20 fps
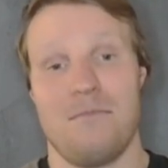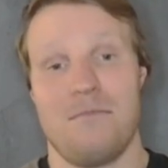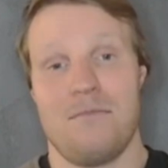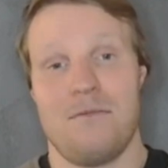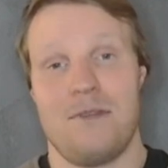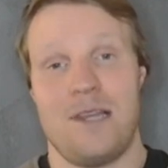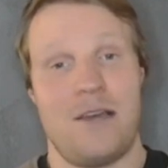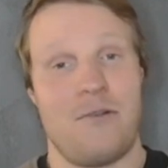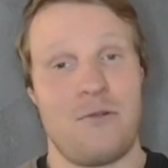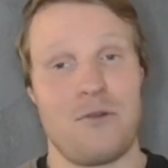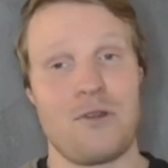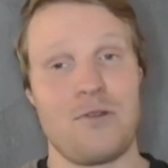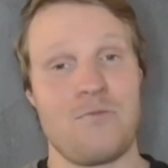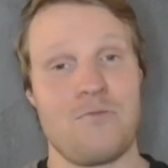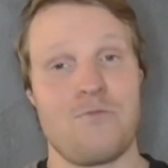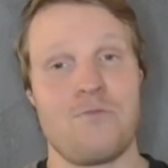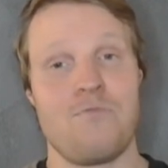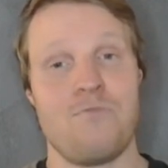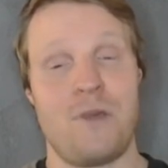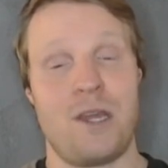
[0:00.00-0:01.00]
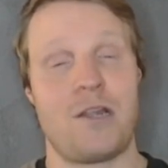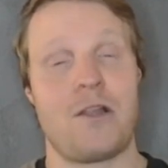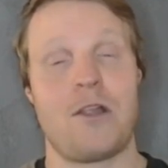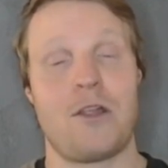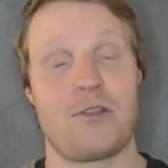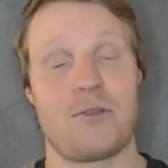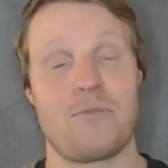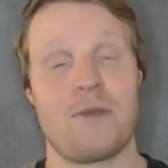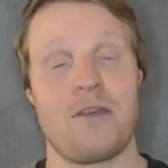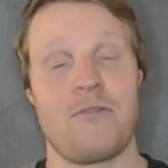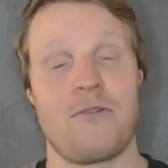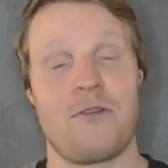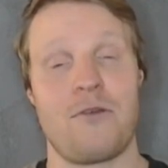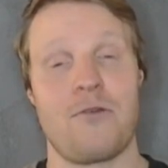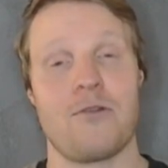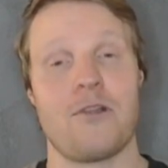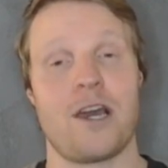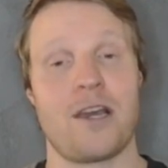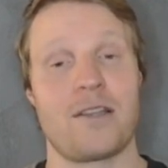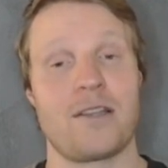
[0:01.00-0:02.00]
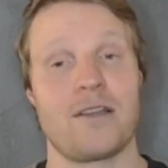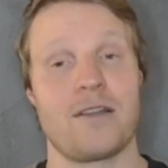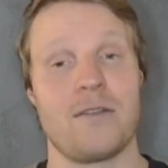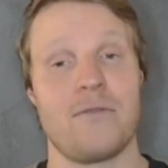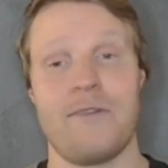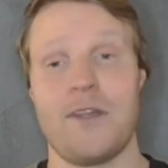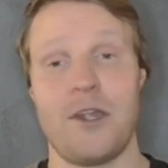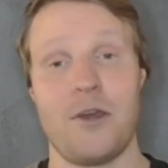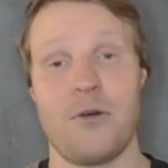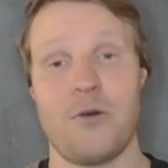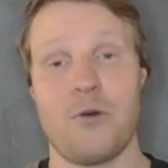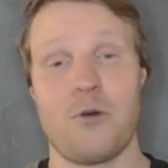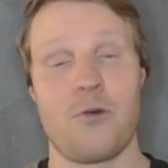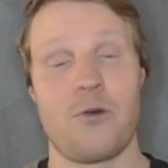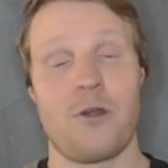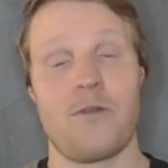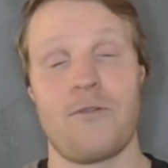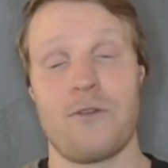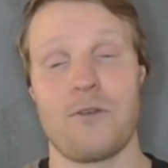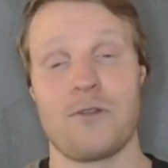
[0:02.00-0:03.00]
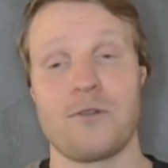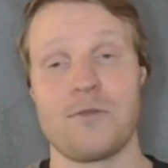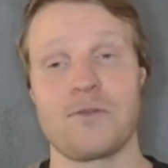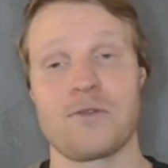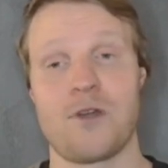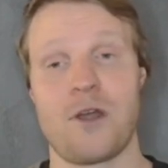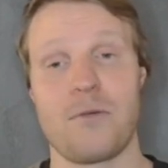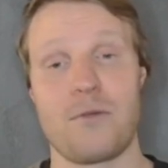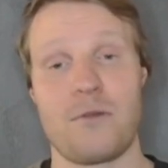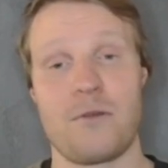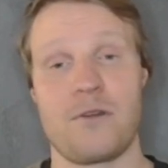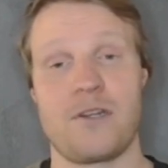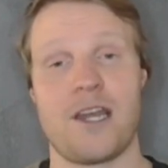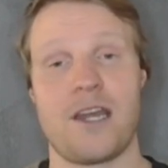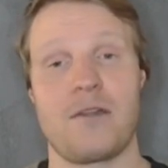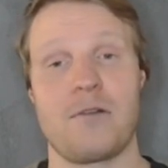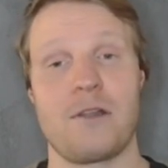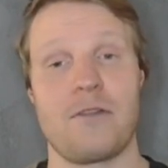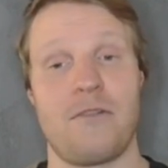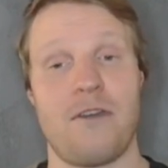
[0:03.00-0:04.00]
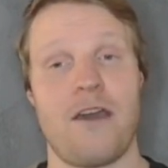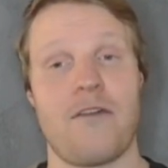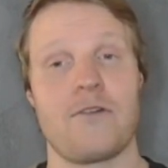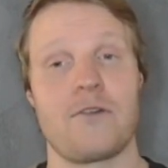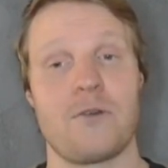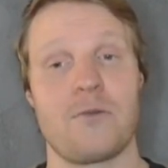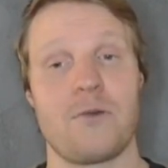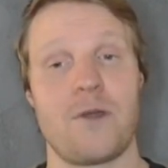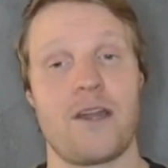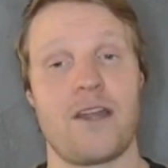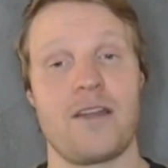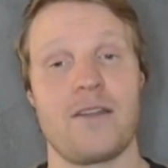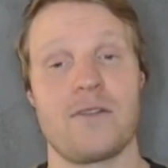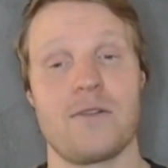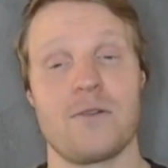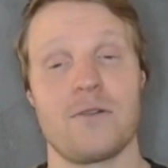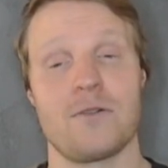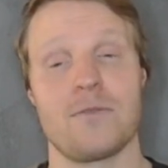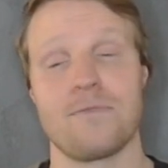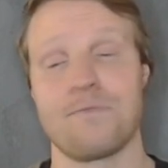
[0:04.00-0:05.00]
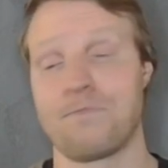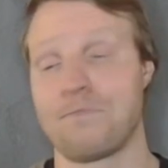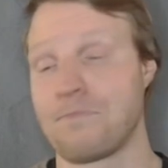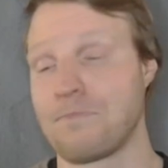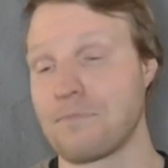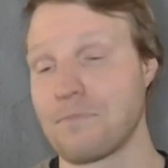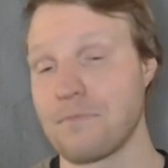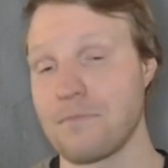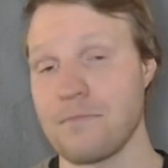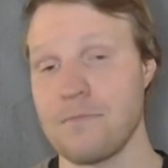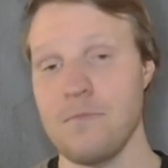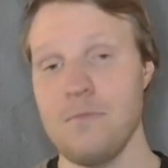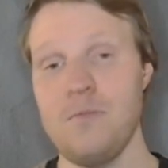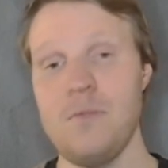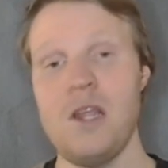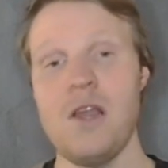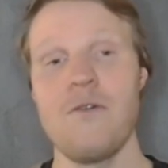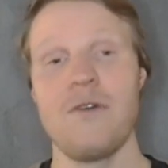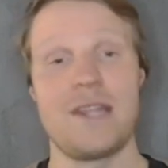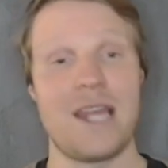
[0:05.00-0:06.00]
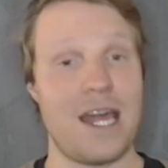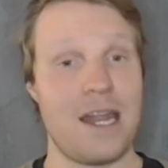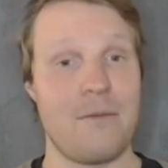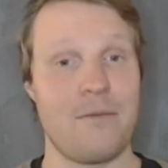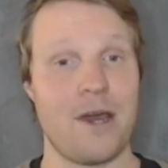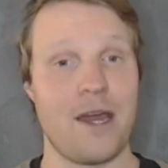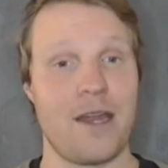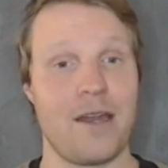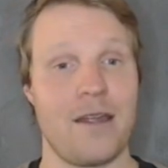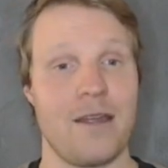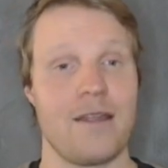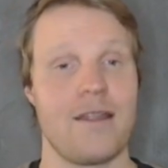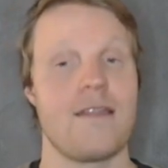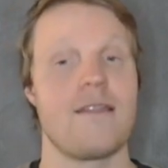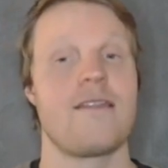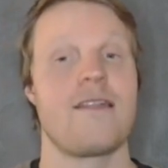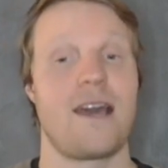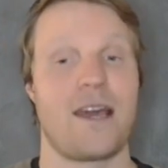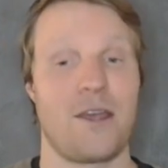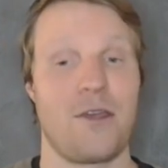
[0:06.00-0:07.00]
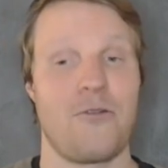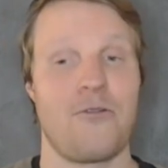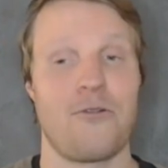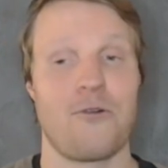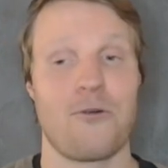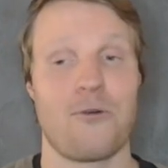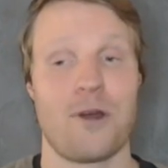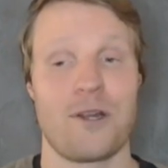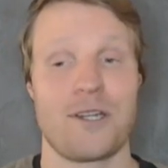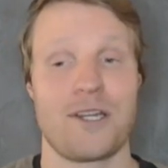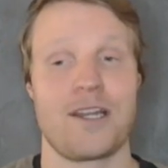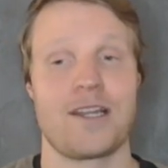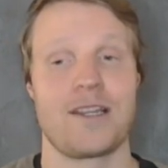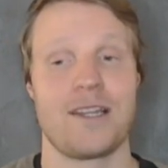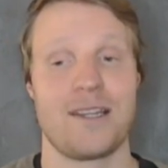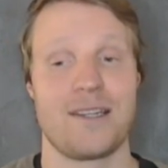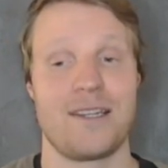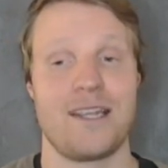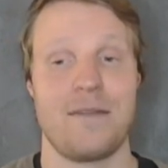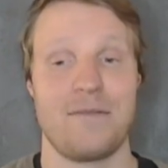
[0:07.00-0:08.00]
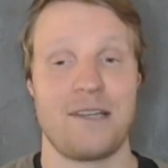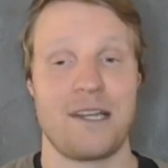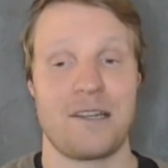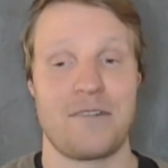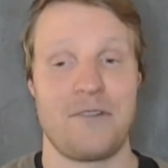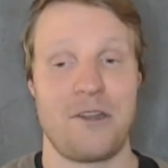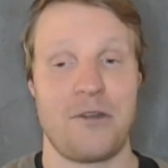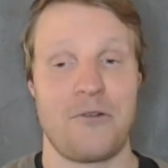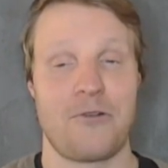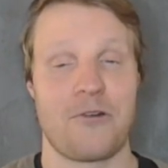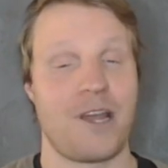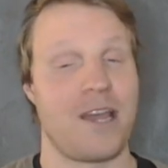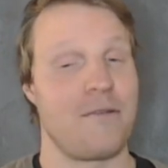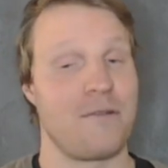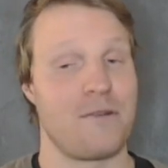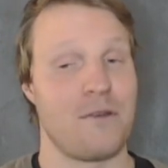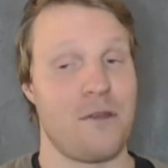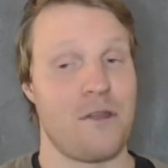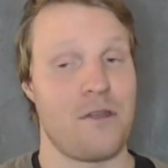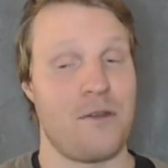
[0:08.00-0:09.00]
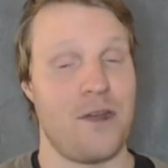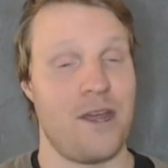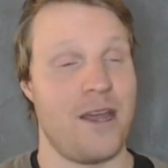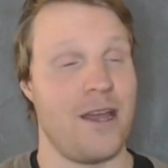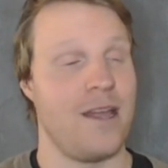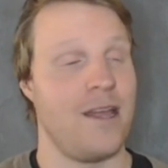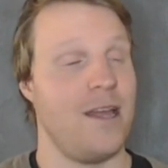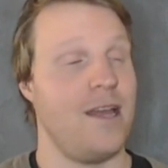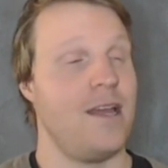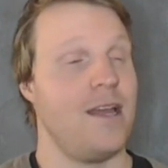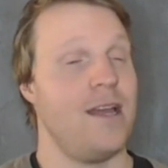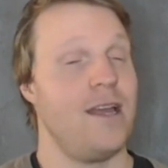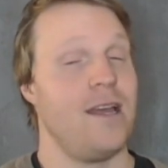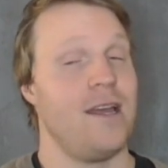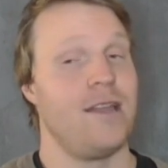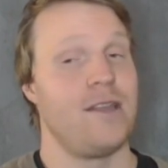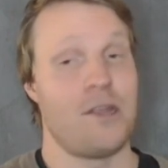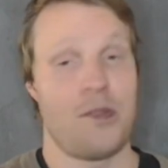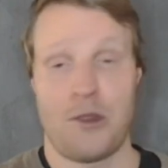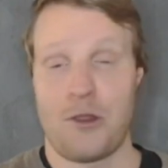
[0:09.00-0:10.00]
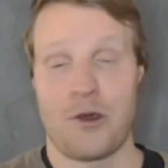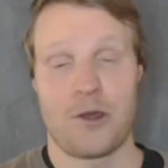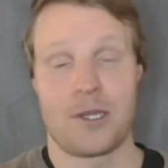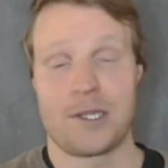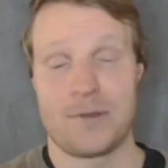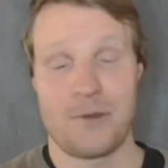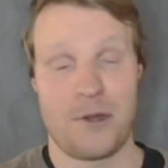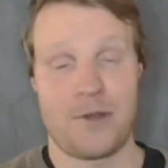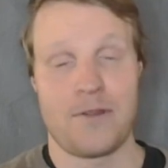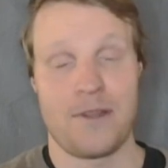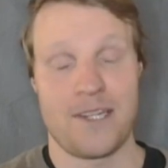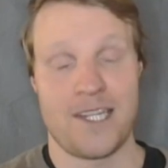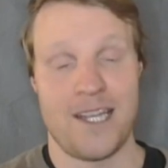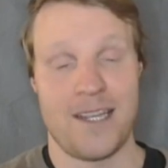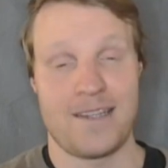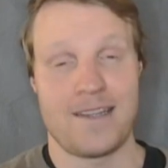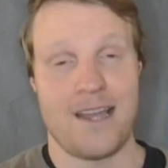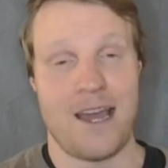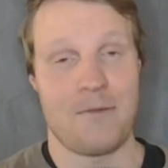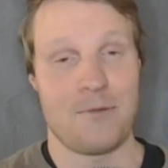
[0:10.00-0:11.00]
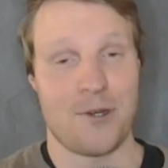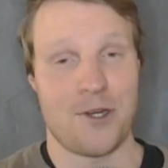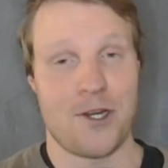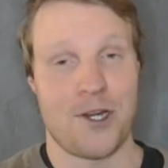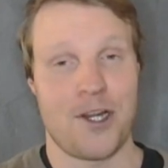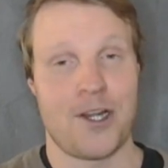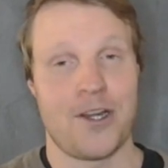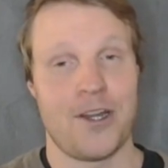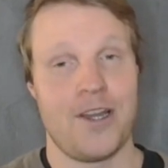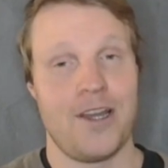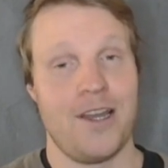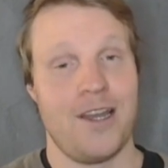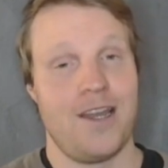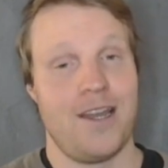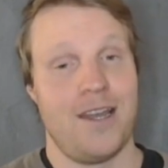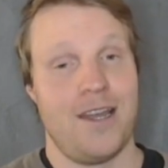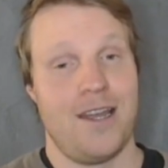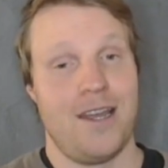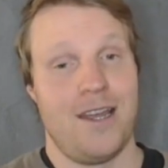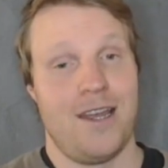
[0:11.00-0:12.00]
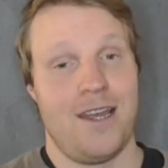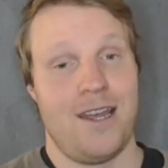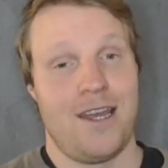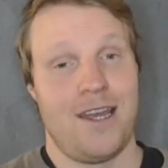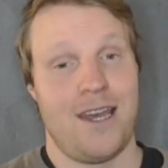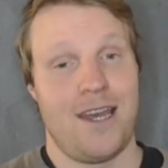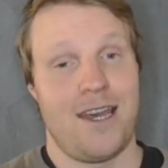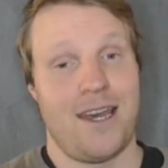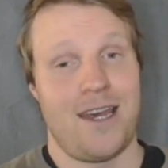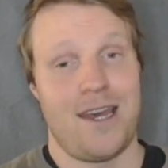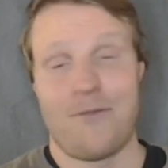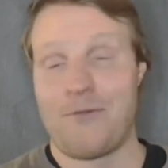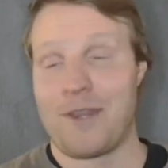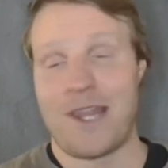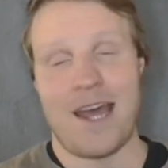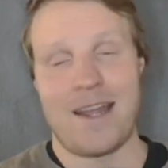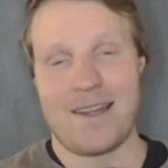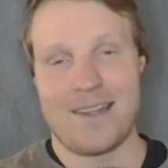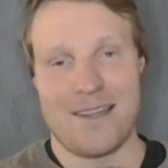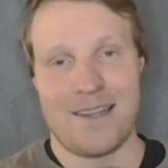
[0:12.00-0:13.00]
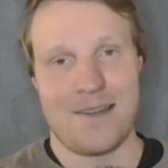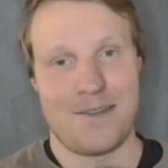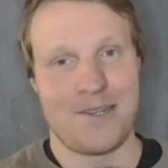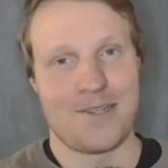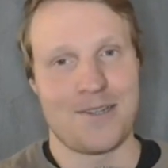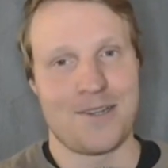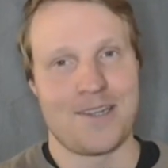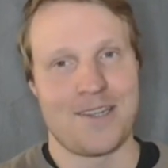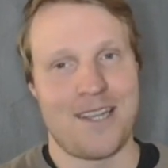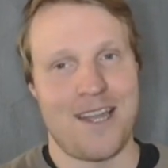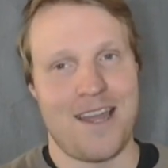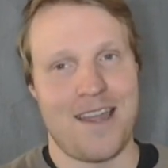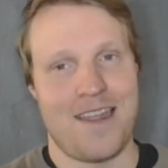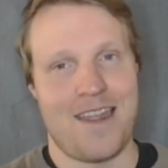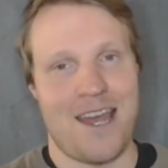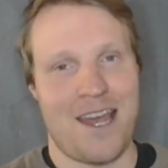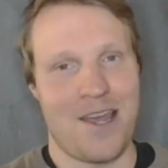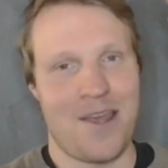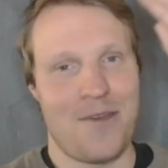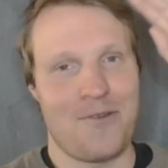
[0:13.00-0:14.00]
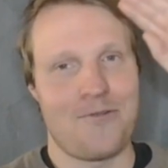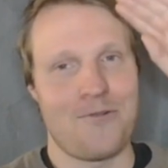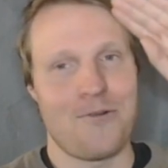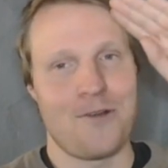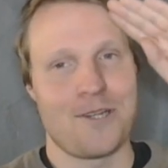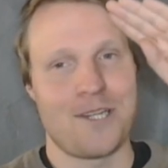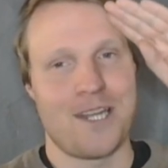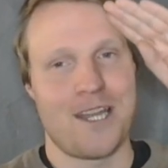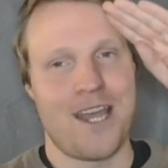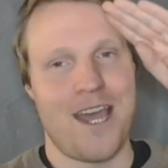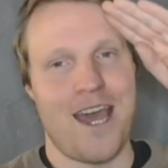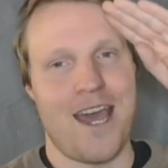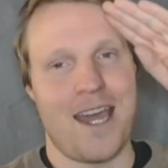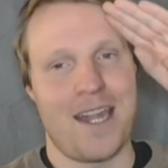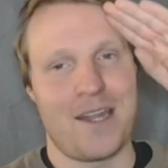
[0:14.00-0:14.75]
it would mean a lot to me if you like the video or if you subscribe to the channel if you haven't already. So with that in mind, thank you for watching this team selection video for Gaming23, the longest one of the season, I'm sure. And with that, I'm just going to say thank you for watching and